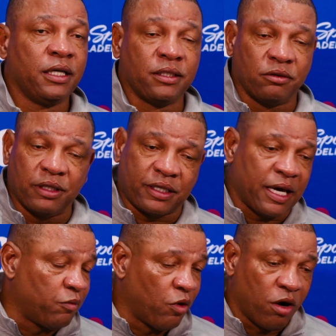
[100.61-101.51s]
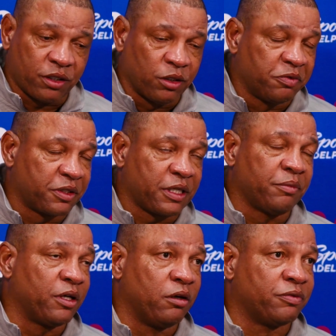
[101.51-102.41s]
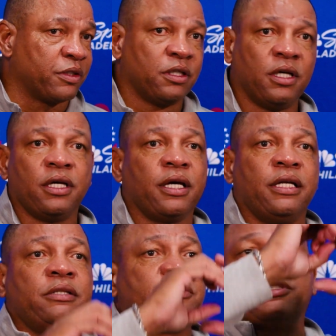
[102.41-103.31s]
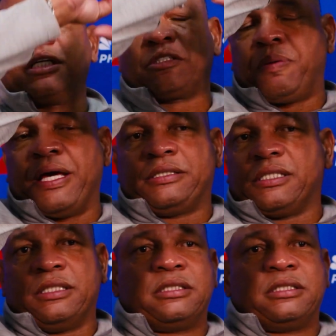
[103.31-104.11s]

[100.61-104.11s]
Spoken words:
you know, they kept walking over, coming over, and he was just patient.